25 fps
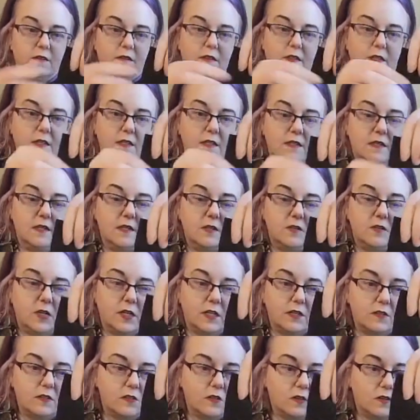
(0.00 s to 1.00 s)

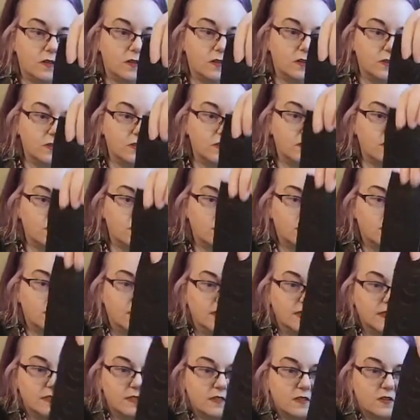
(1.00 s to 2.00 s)
concentric circles.
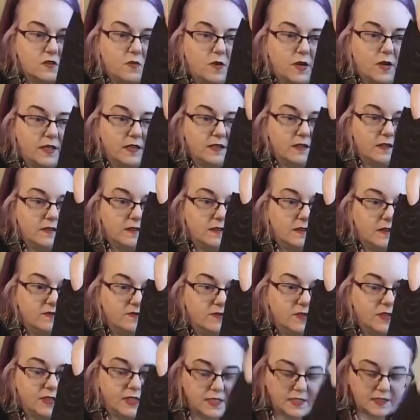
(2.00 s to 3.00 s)
It's quite
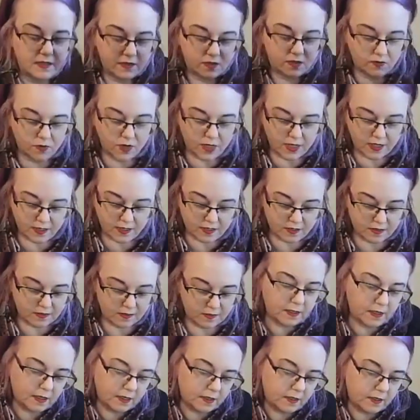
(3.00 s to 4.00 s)
lovely as well.
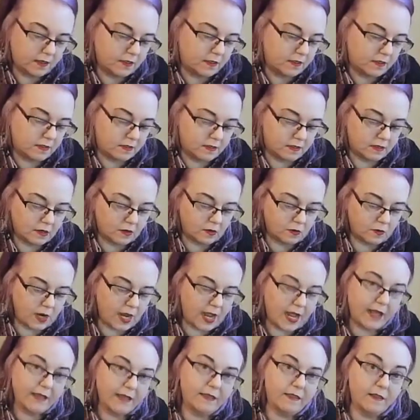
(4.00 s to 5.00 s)
So
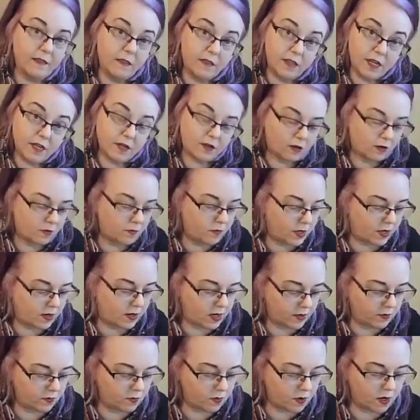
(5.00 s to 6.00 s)
at the theater where
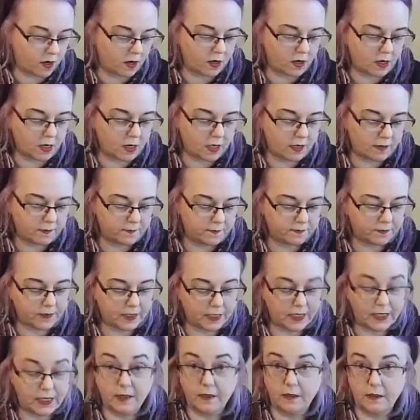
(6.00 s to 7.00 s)
I work,
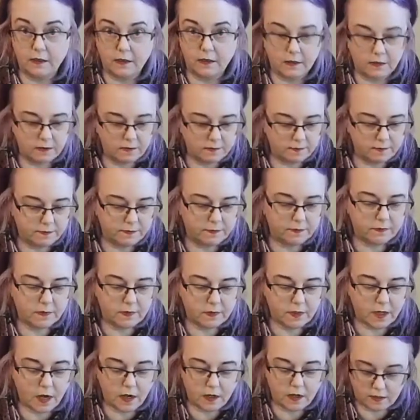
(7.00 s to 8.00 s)
in the
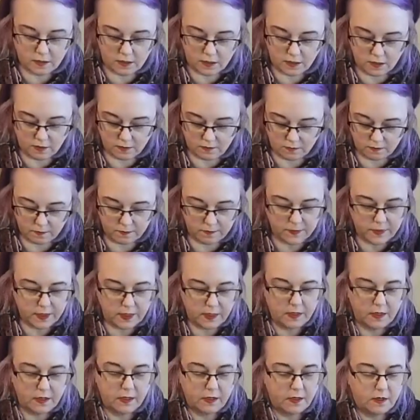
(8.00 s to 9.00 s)
costume
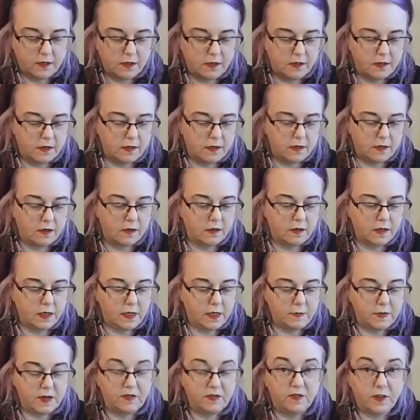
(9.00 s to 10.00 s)

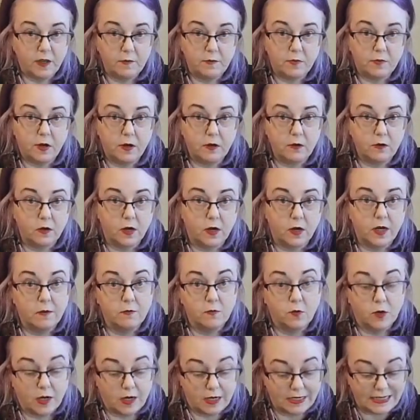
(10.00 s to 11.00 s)
MFA program
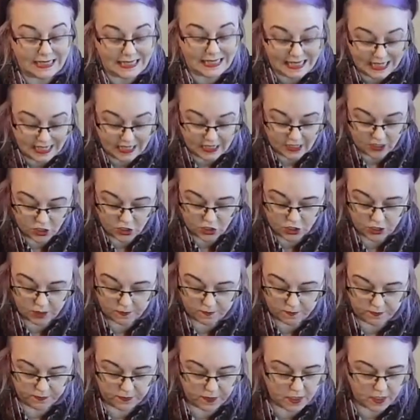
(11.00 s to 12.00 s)
where I teach,
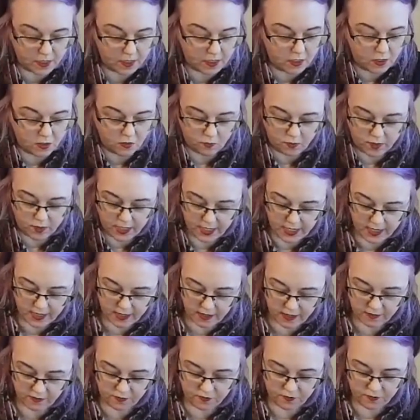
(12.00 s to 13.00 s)
we
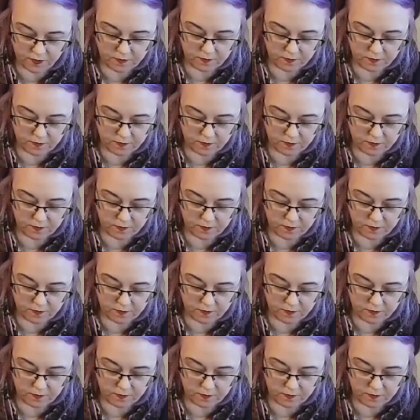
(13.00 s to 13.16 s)
have